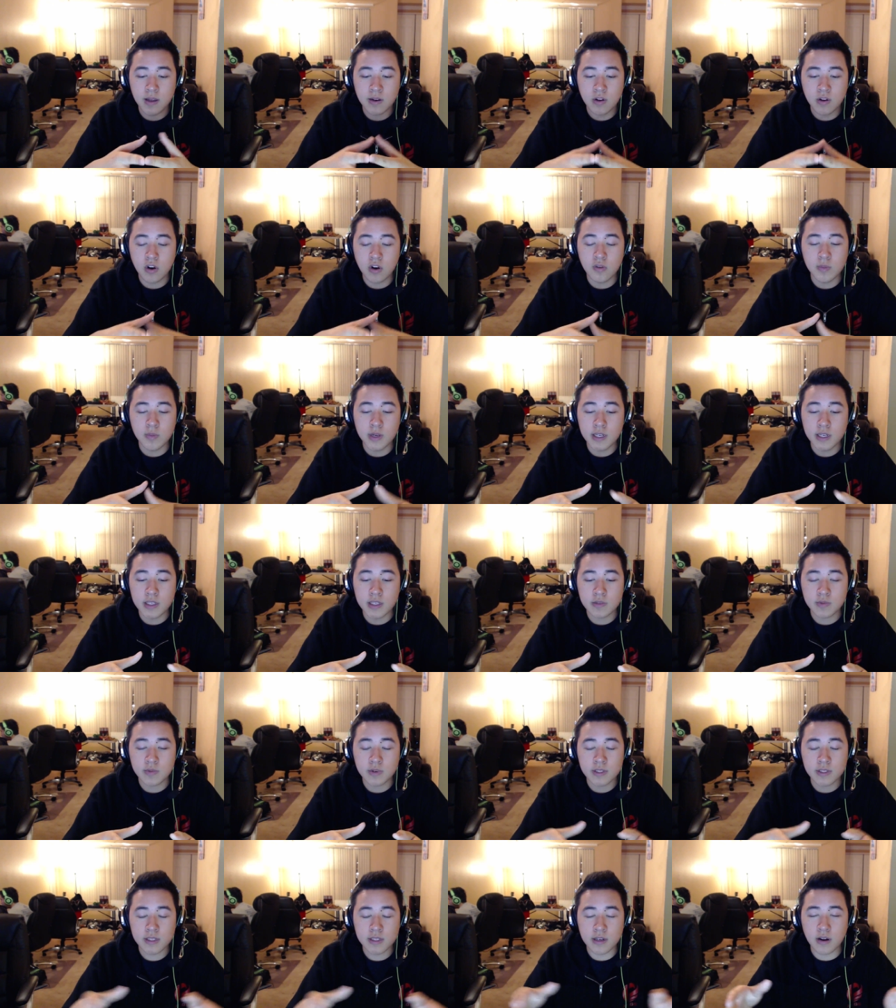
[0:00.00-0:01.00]
no means
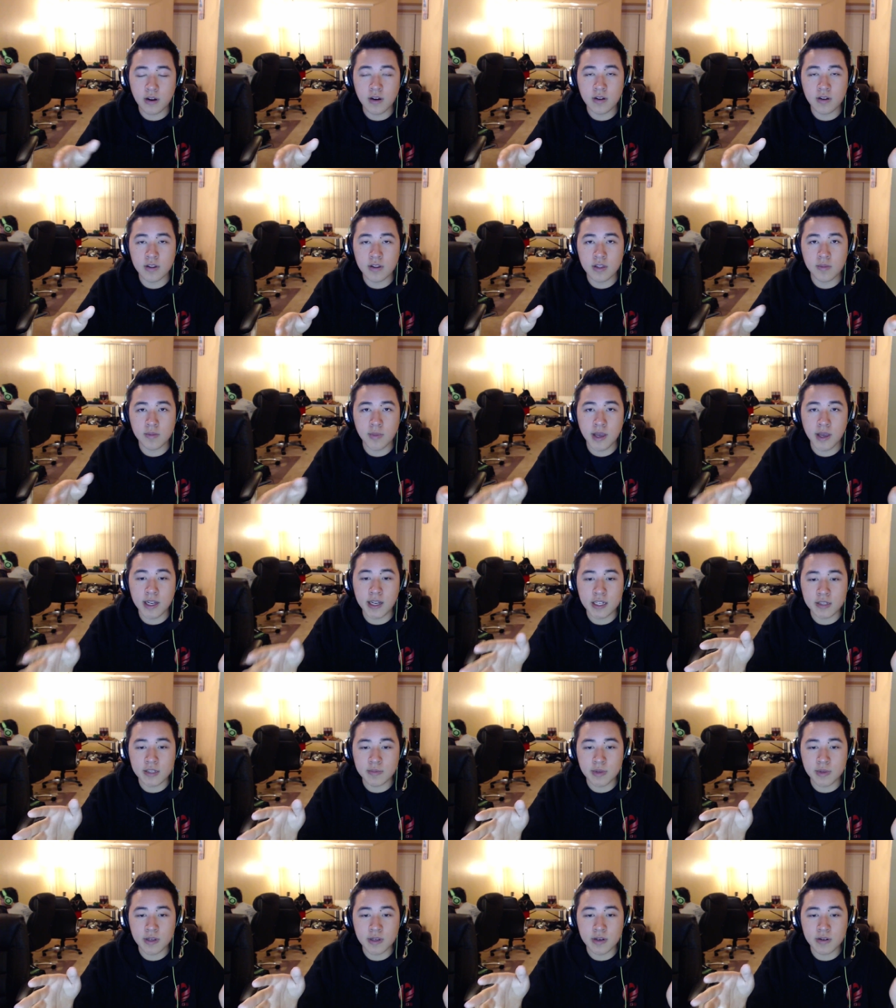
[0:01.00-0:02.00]
was it on the
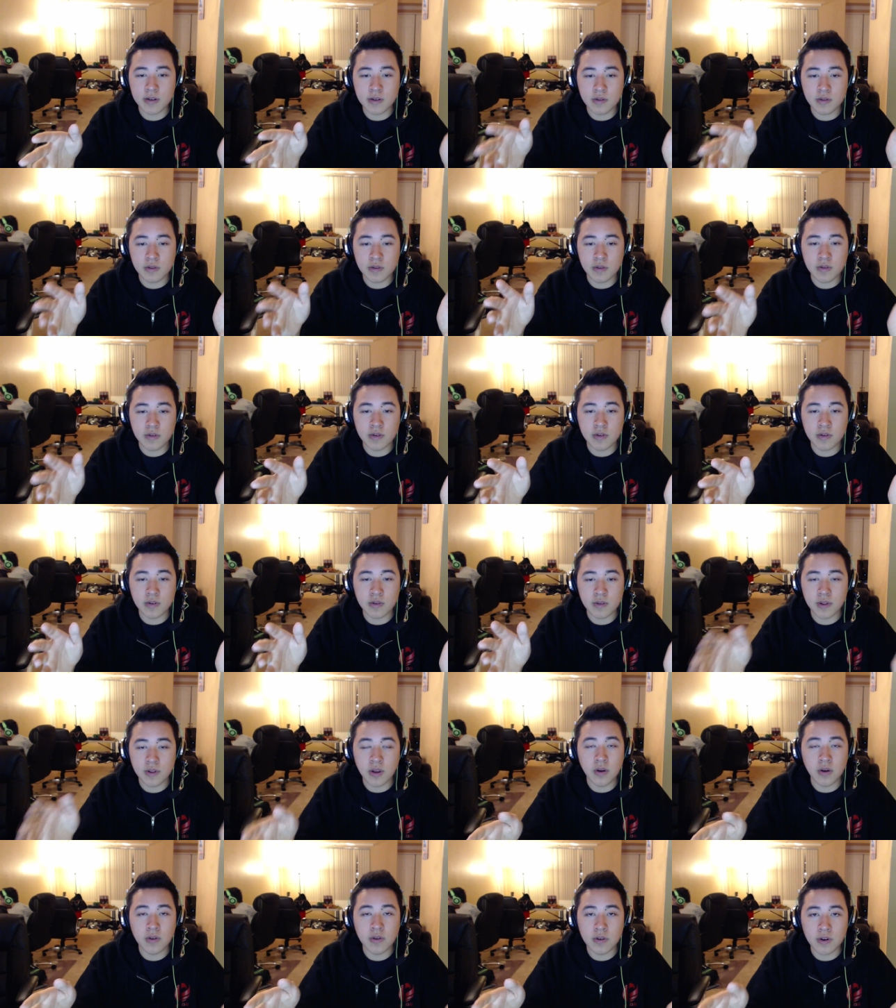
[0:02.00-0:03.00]
management or
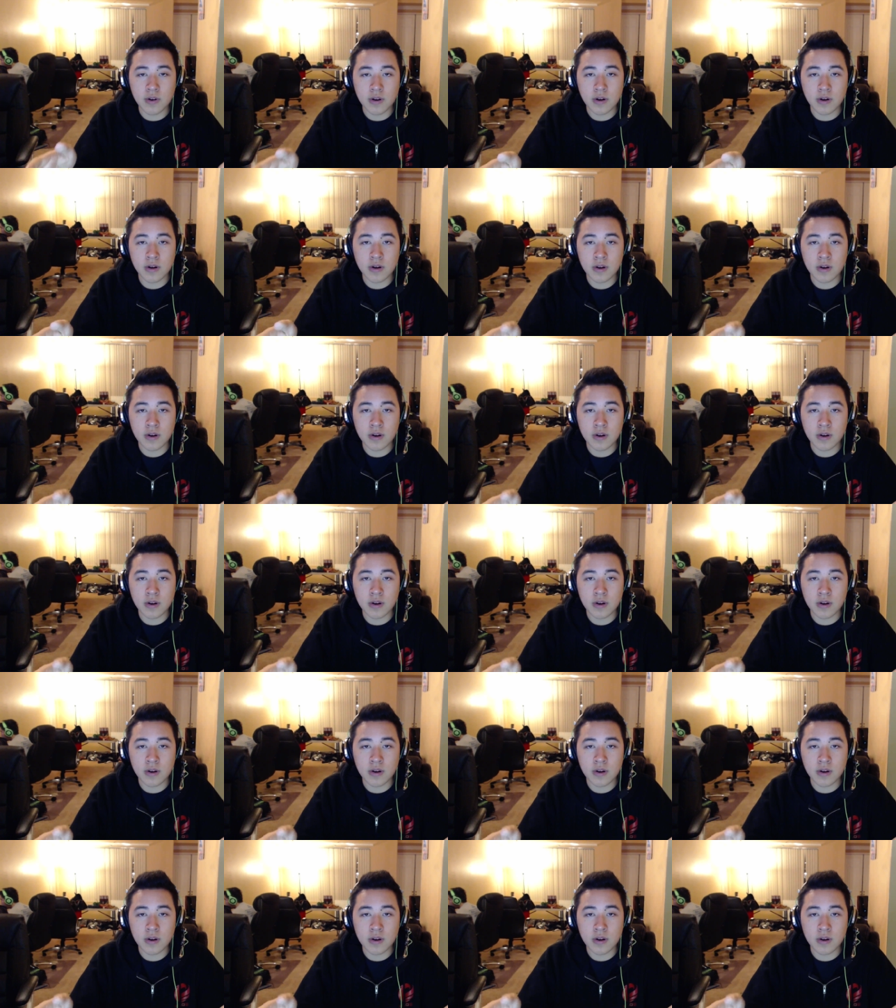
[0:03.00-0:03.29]
the owner.